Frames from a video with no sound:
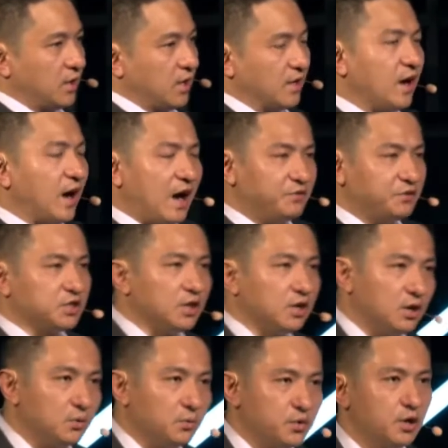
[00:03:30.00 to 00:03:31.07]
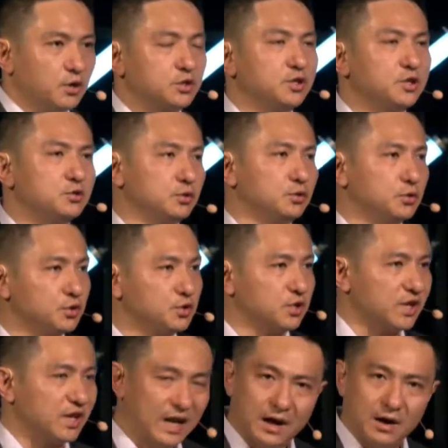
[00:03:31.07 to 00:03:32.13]
And after, we also introduced
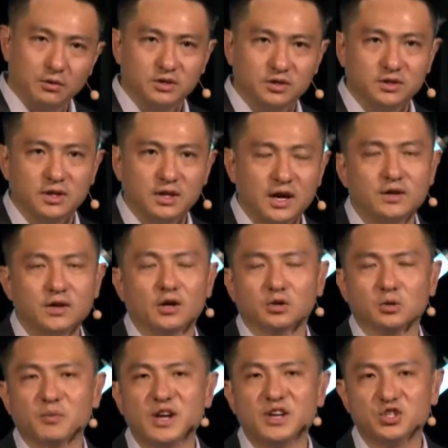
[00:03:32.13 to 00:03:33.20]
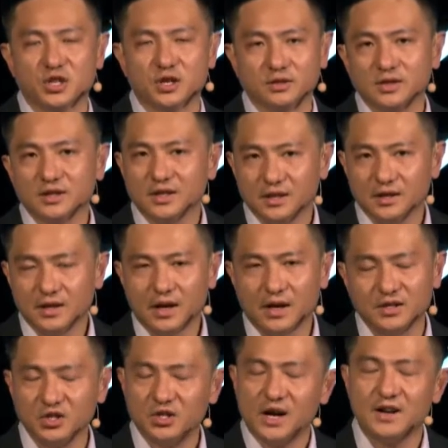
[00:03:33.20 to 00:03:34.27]
the cloud and automation
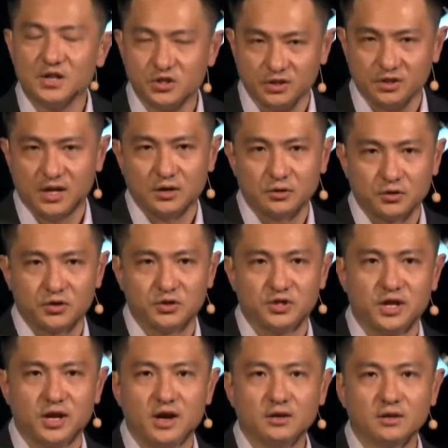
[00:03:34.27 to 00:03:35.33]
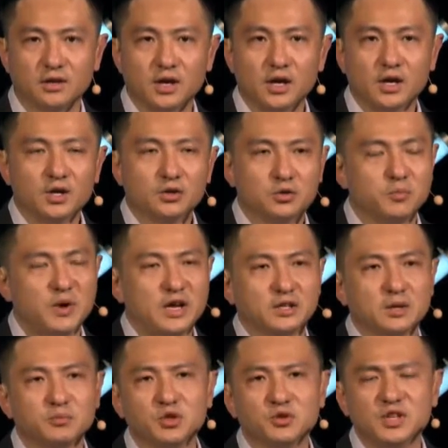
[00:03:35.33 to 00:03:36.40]
and intelligent technology there to make
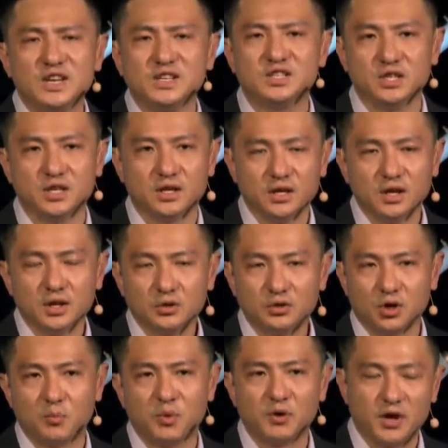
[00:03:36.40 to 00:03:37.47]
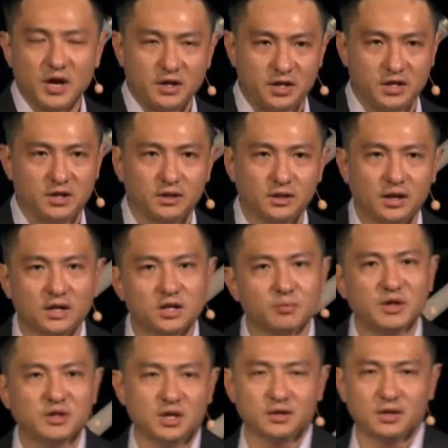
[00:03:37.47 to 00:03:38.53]
them too easy to operating and
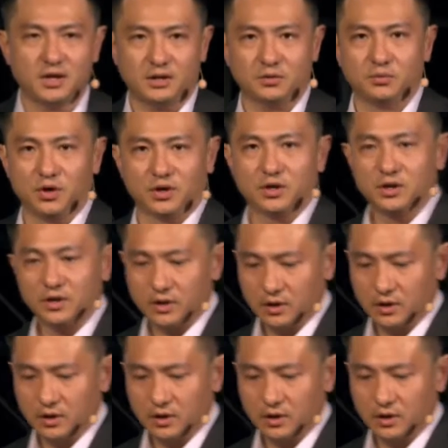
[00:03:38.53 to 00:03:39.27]
maintain the network.